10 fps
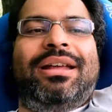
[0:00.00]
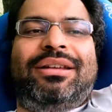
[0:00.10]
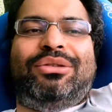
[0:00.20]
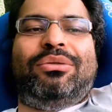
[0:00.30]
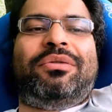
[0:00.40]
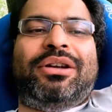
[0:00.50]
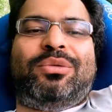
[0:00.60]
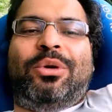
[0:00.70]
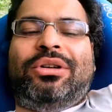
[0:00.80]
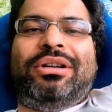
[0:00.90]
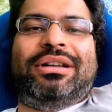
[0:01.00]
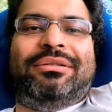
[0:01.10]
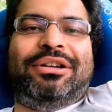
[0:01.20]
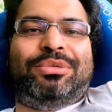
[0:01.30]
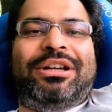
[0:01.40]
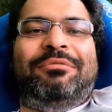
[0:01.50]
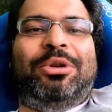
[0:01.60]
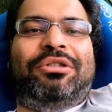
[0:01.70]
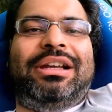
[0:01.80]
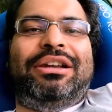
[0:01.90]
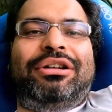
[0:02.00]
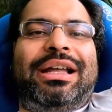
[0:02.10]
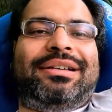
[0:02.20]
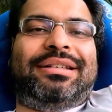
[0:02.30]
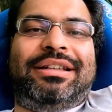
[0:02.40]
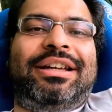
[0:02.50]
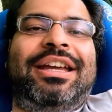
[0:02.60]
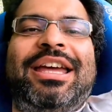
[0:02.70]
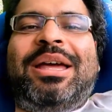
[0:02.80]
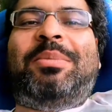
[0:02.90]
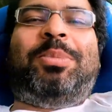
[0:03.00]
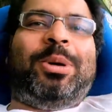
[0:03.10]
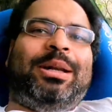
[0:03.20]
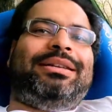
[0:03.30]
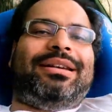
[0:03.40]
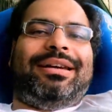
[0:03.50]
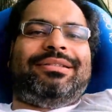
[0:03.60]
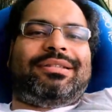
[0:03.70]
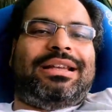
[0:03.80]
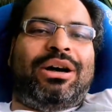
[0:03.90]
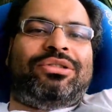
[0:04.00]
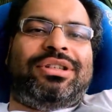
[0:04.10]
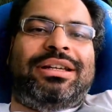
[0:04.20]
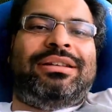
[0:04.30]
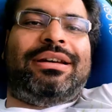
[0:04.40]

There's no fresh water, otherwise would have been really relaxing. But yeah, just lounging in